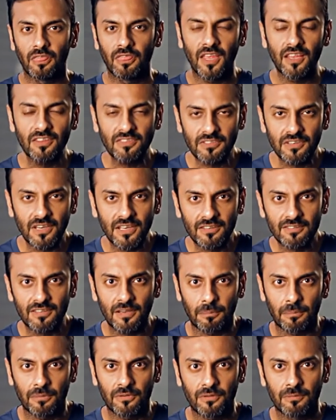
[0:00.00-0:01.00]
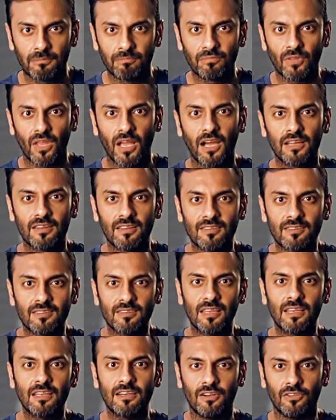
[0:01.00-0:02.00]
These three tips are the
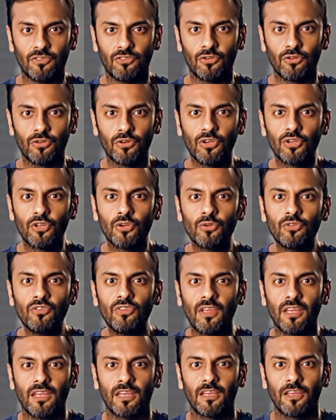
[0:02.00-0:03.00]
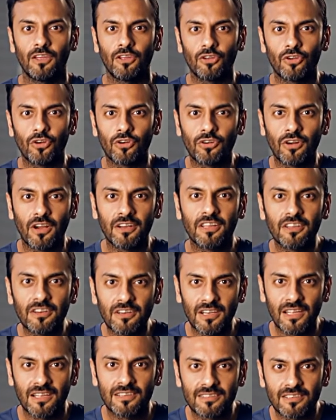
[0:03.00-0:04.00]
secret to reducing your
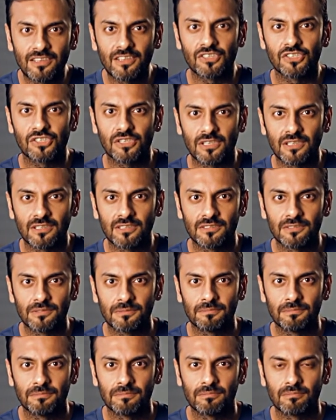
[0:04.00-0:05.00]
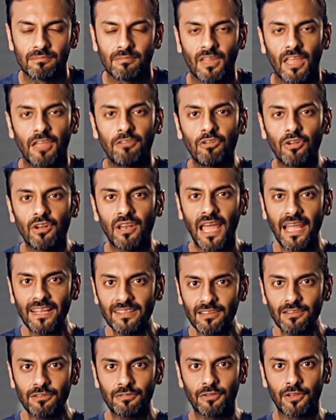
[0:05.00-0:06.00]
running-related injuries. If you like
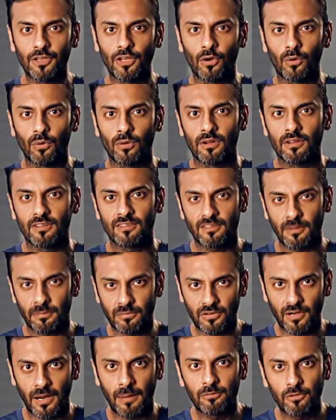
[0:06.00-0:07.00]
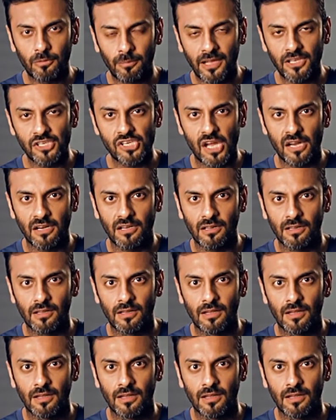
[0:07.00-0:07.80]
this video, subscribe to my channel.